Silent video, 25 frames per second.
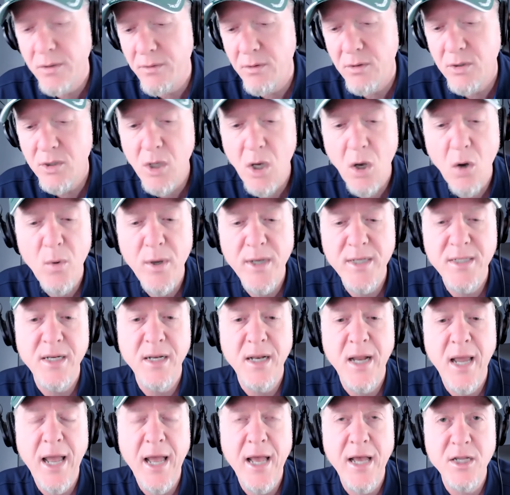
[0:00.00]
There's always
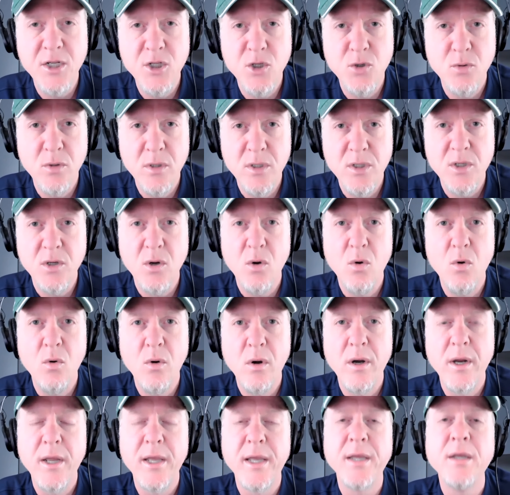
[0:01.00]
an asterisk
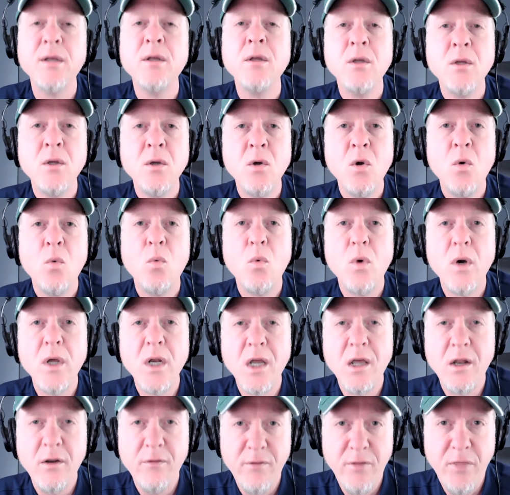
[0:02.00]
or a 1
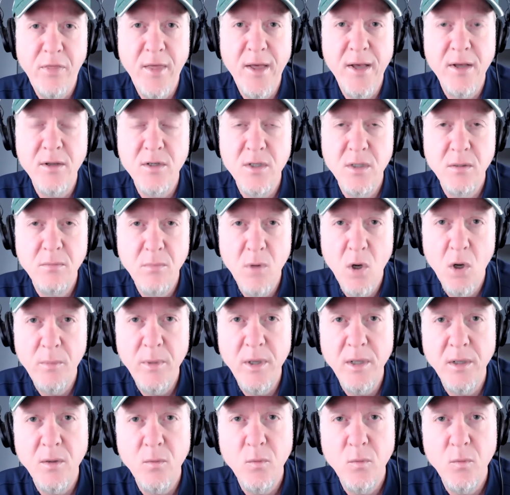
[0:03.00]
out of 1,000 moment.